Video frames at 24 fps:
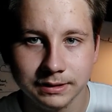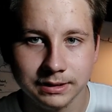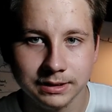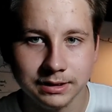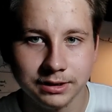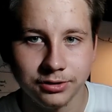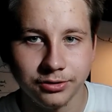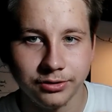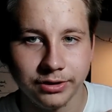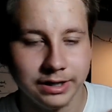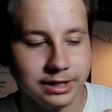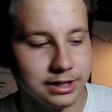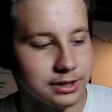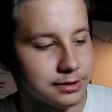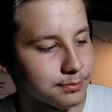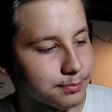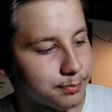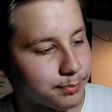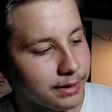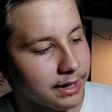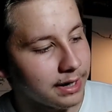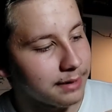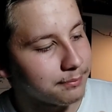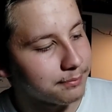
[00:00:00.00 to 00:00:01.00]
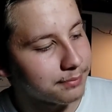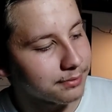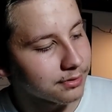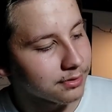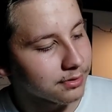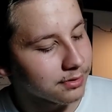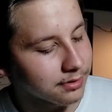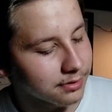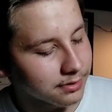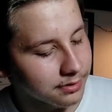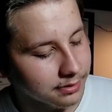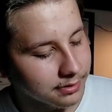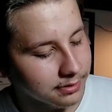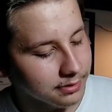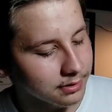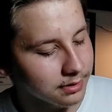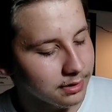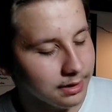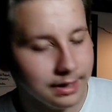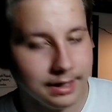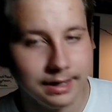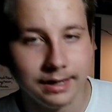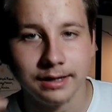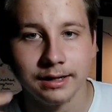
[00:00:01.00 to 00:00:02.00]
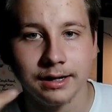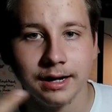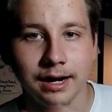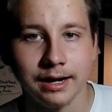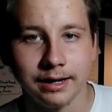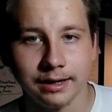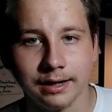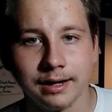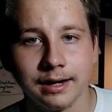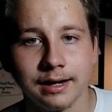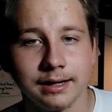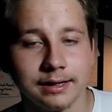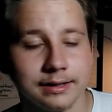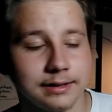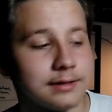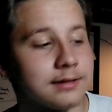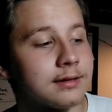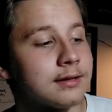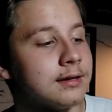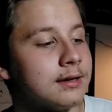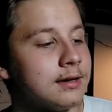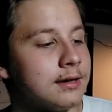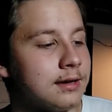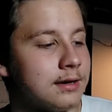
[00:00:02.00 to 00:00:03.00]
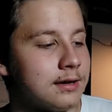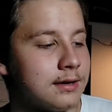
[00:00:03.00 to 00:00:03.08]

stretched paper, and I can't